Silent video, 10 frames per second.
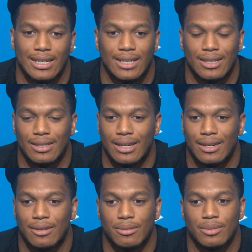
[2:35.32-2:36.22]
get it
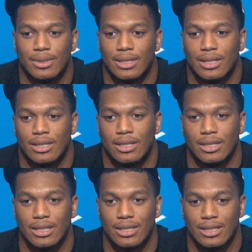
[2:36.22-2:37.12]
down and
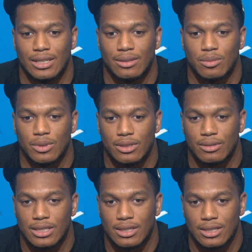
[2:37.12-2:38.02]
get it done with the
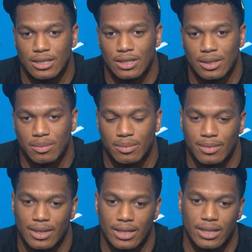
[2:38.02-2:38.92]
rest of the team,
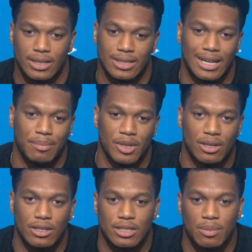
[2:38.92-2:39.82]
not be
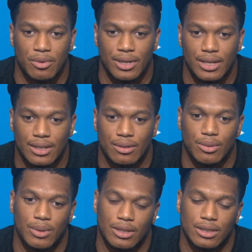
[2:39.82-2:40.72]
all separated
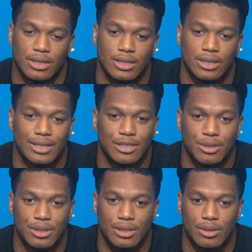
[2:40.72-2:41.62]
throughout the
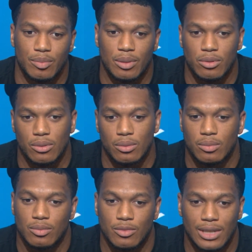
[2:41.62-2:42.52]
country.
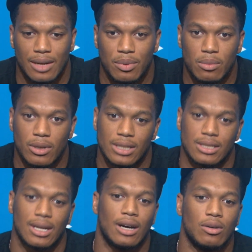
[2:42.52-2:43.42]
We got people
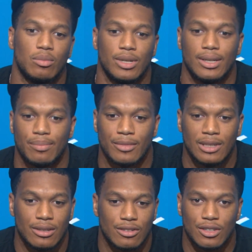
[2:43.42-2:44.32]
that's out, but
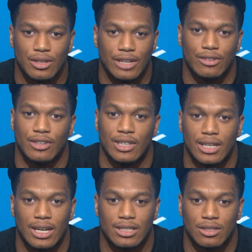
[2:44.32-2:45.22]
still, they still in
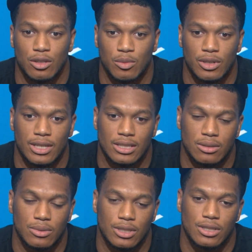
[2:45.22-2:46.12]
constant
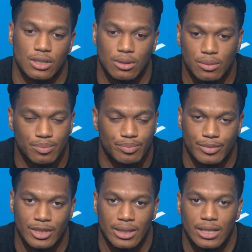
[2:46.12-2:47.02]
communication with us, so
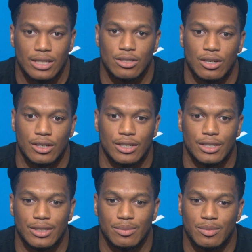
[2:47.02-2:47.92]
it's all
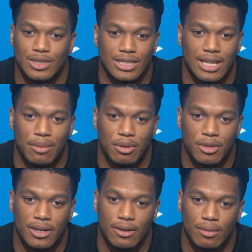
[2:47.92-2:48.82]
good. We just happy to
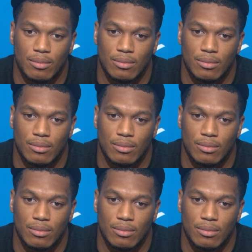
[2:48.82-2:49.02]
be here.